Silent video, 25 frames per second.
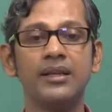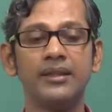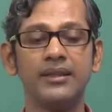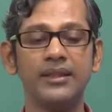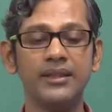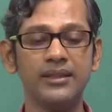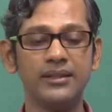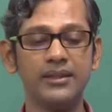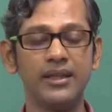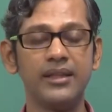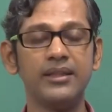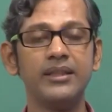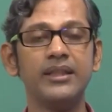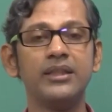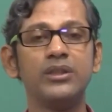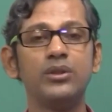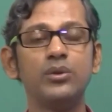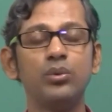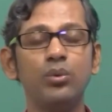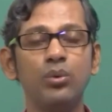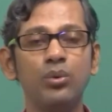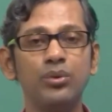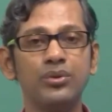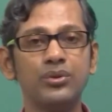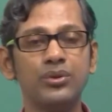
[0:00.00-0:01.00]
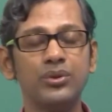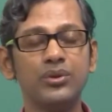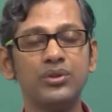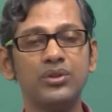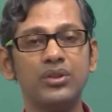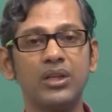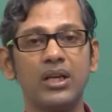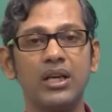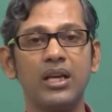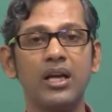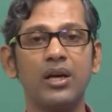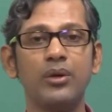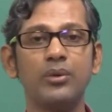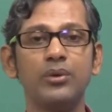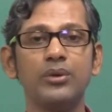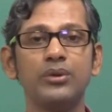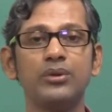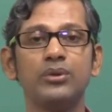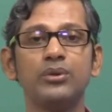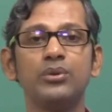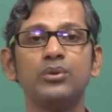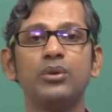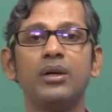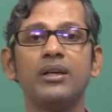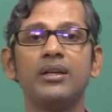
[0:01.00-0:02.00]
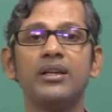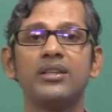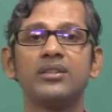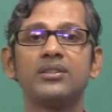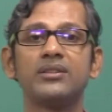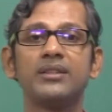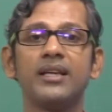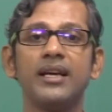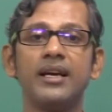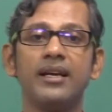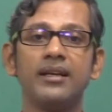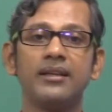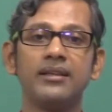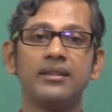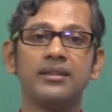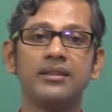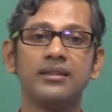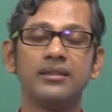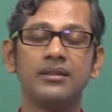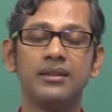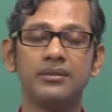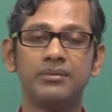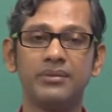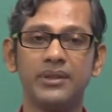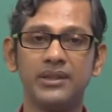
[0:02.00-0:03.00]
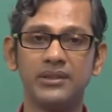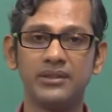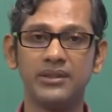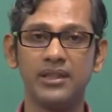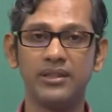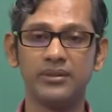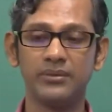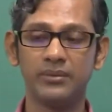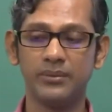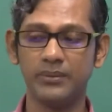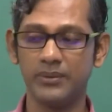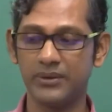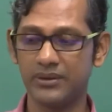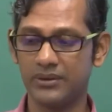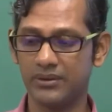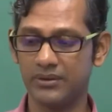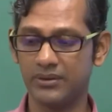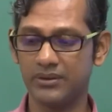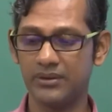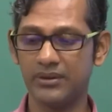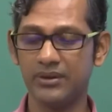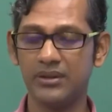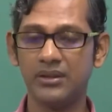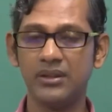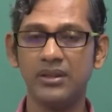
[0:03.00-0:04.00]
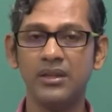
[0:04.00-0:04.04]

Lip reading: these are the tools which allow you to understand the phase transformations.